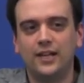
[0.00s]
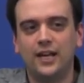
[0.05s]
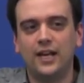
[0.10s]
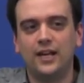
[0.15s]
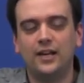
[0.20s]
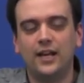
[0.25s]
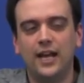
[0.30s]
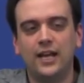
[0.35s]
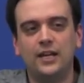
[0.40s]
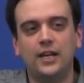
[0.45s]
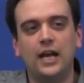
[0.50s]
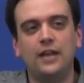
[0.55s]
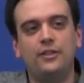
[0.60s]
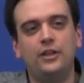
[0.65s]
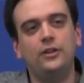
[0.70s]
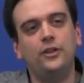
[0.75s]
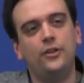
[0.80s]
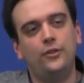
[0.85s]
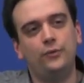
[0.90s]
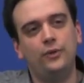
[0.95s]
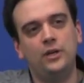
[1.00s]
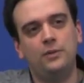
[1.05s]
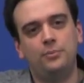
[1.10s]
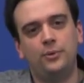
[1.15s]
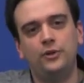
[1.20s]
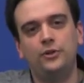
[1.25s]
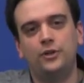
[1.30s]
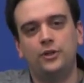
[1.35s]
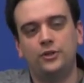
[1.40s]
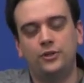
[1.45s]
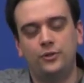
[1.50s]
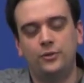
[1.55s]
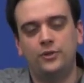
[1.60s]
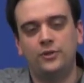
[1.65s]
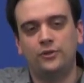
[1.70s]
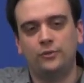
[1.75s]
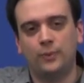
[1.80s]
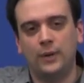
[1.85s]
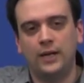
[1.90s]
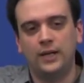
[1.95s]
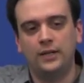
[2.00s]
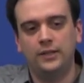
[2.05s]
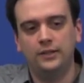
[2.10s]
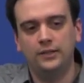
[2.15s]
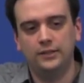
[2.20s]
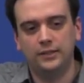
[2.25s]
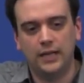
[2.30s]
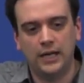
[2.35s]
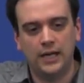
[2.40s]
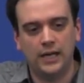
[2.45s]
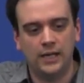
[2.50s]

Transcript: Yeah, and I think the 3D printer could do it as well.